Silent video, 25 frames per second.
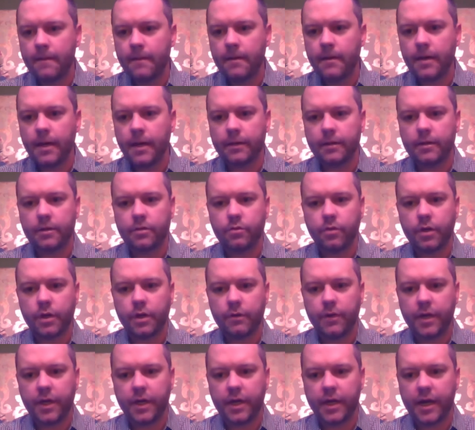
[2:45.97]
at the 20
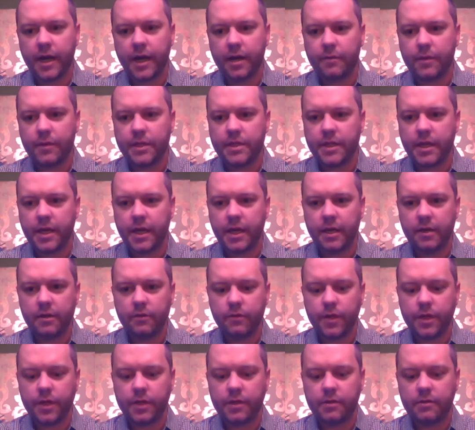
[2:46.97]
week anatomy scan,
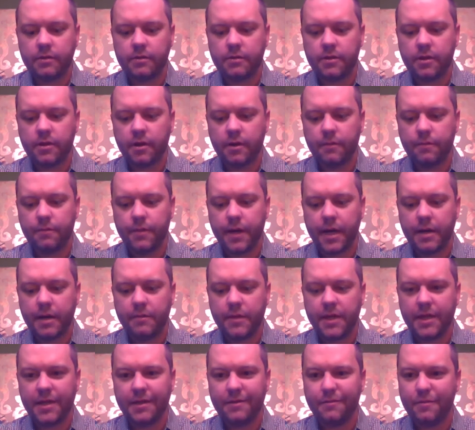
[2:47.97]
we saw a
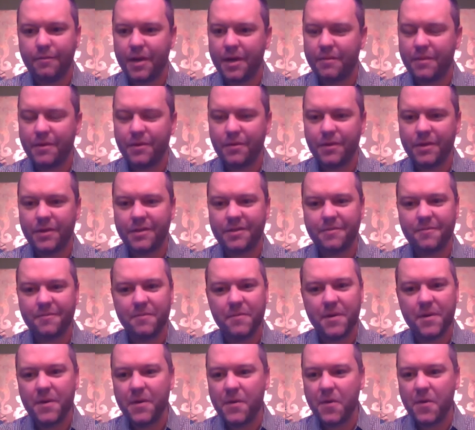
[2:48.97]
baby, and baby was
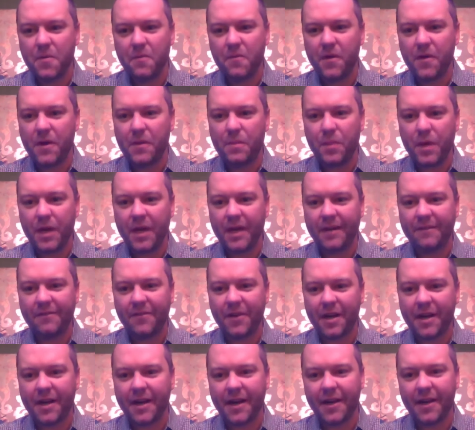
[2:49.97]
very big,
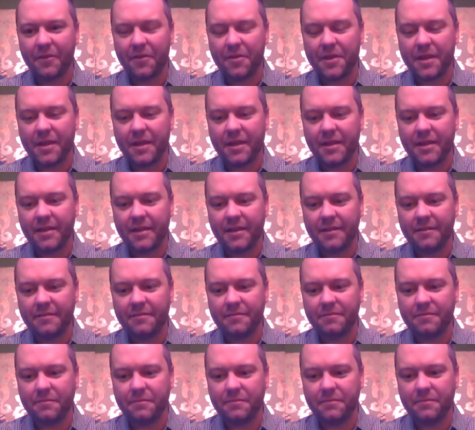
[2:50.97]
very healthy,
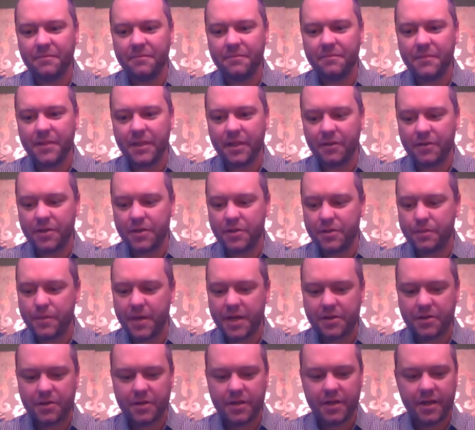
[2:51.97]
and you know she was
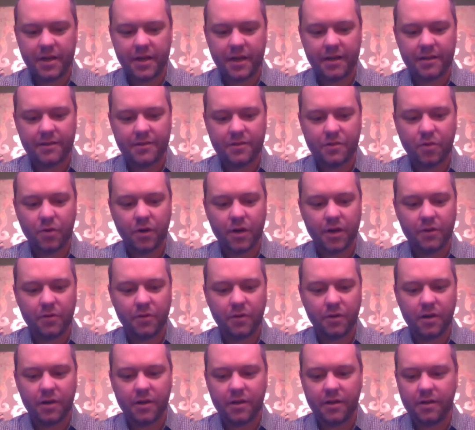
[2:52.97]
measuring in at
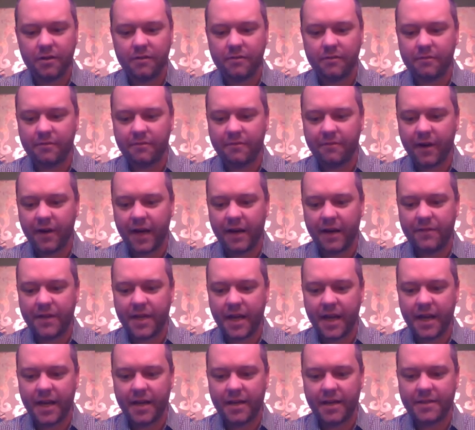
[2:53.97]
21 and five
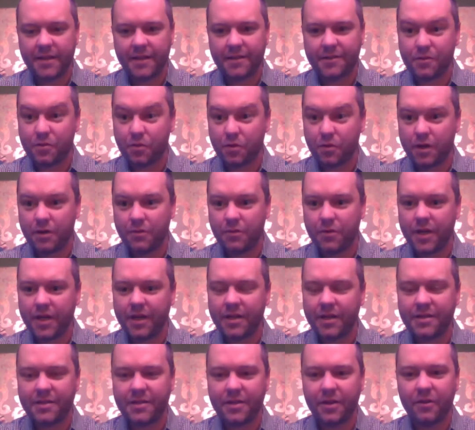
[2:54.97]
days at mm-hmm. 20
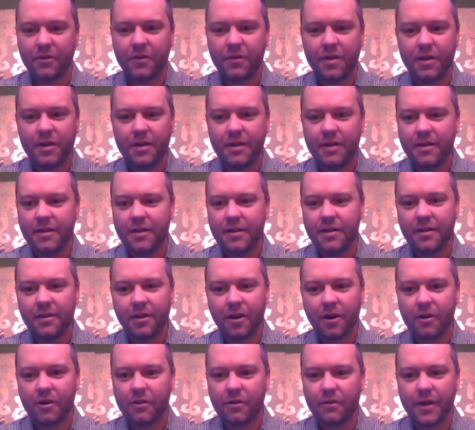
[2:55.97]
weeks, so
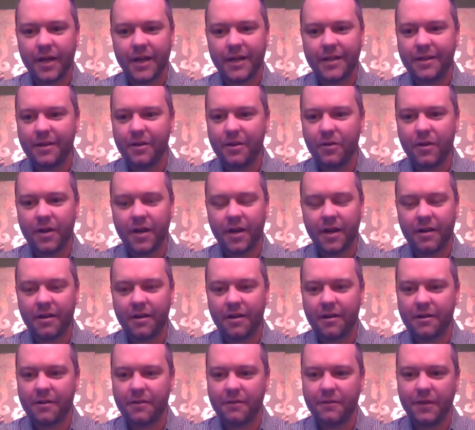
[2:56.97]
heart rate going at
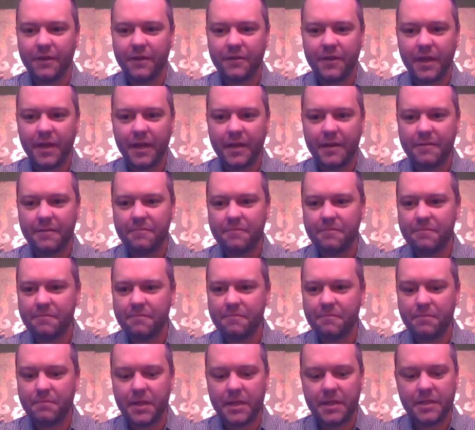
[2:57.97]
158
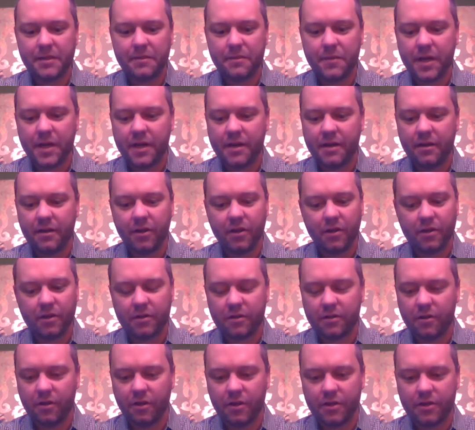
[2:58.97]
beats a minute
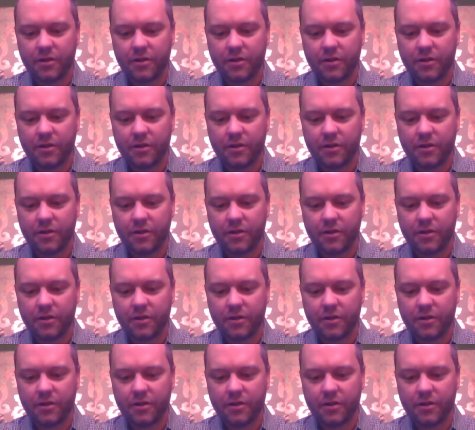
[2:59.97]
looked, looked